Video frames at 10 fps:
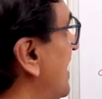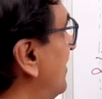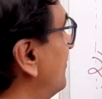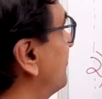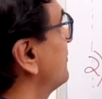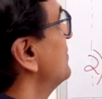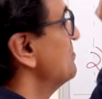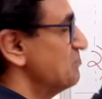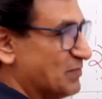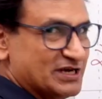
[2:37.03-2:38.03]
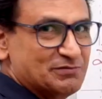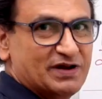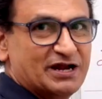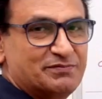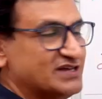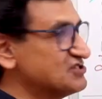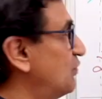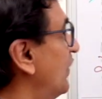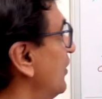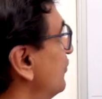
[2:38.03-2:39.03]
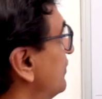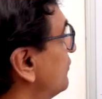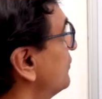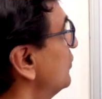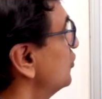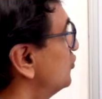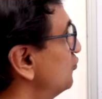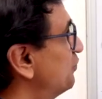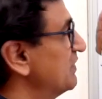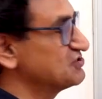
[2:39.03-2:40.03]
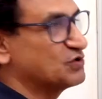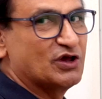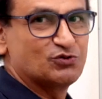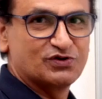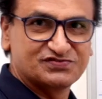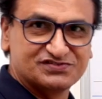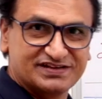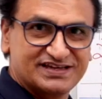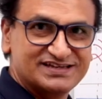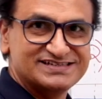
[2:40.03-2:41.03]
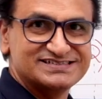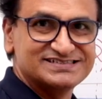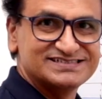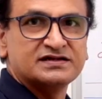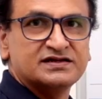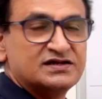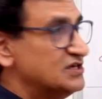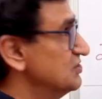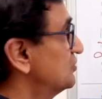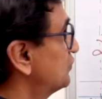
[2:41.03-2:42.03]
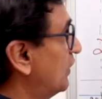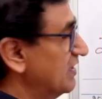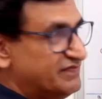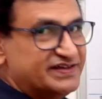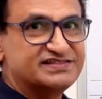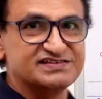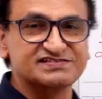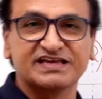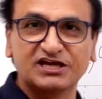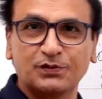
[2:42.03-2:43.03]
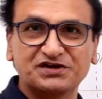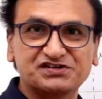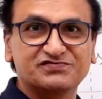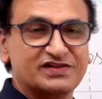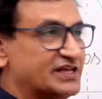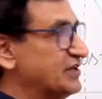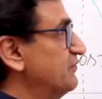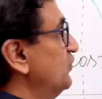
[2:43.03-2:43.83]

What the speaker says: half multiplied by square root of 2 plus square root of 3. Solving this equation will give